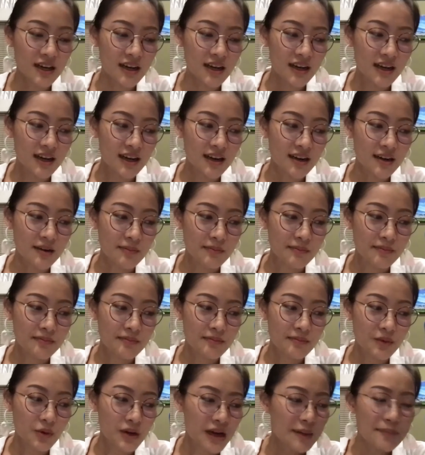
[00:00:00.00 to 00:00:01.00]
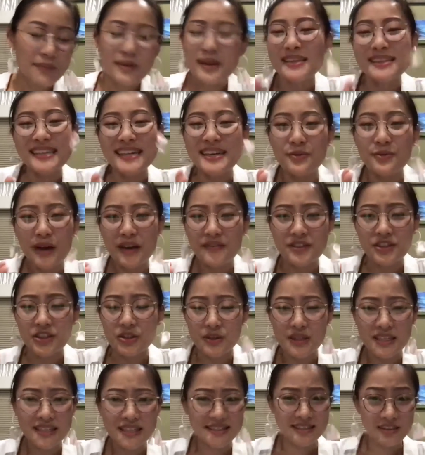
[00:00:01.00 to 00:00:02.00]
I'm not saying we have to
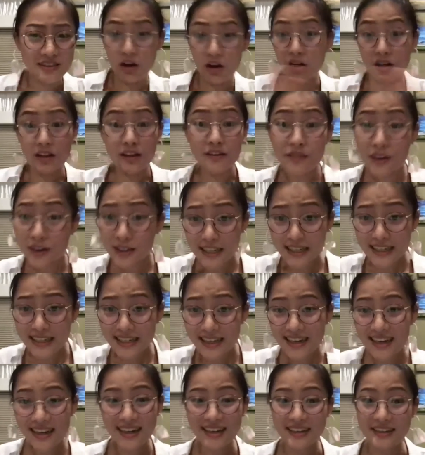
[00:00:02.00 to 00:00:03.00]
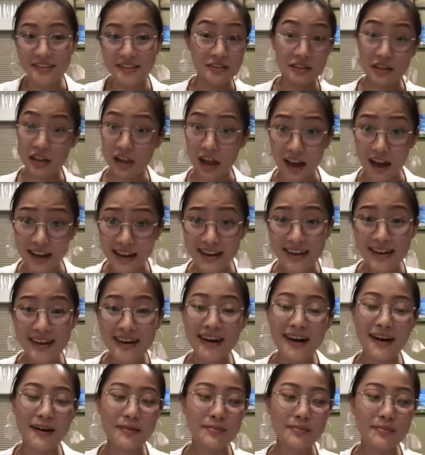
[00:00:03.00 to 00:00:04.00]
do this to all of our data. There's a lot,
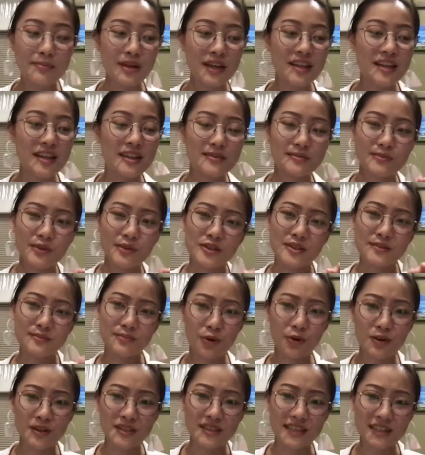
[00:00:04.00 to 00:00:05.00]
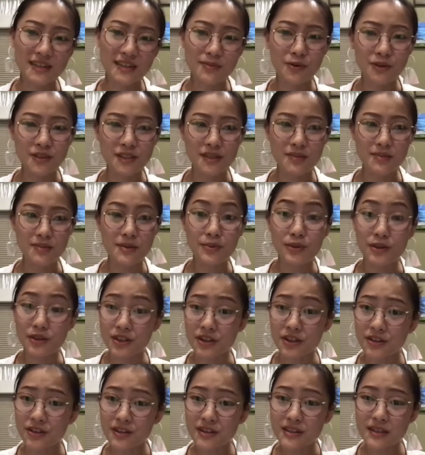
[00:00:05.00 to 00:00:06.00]
but I think the most important data points that people are
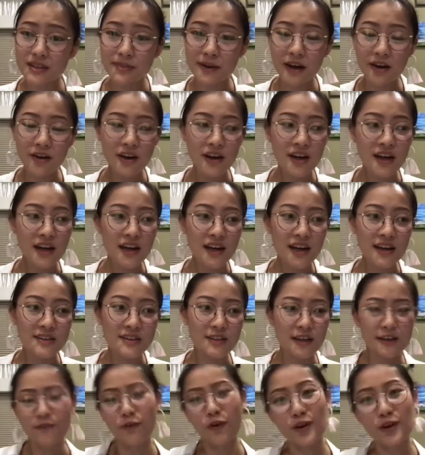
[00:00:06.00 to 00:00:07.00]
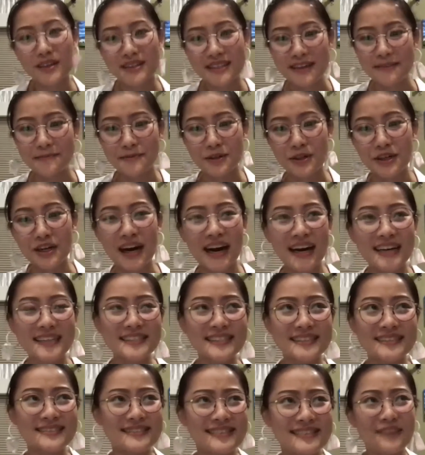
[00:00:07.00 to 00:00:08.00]
curious about, it's like, for example, I
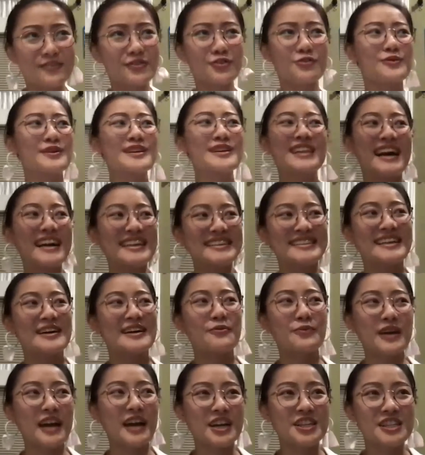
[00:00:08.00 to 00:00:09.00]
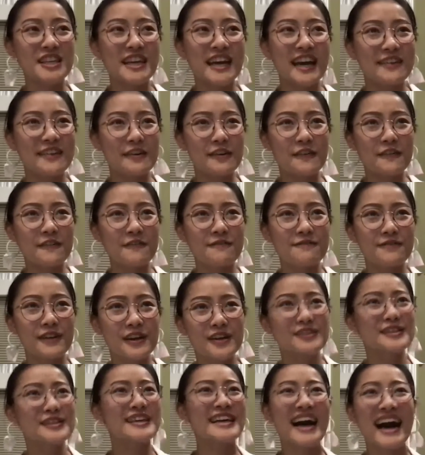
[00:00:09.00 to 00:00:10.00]
never realized that we actually have a
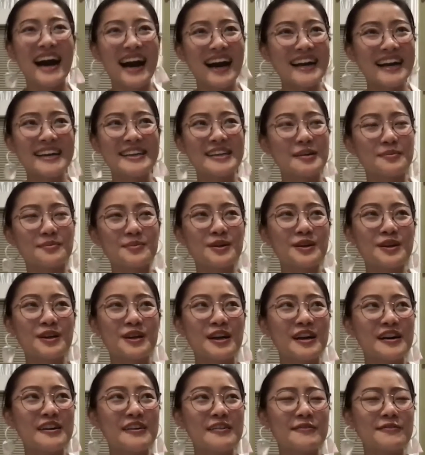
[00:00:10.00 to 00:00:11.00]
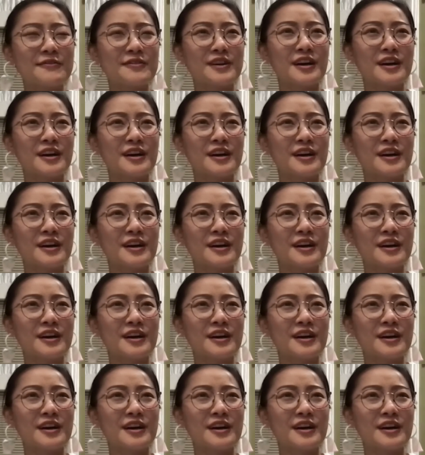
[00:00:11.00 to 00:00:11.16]
fairly high number of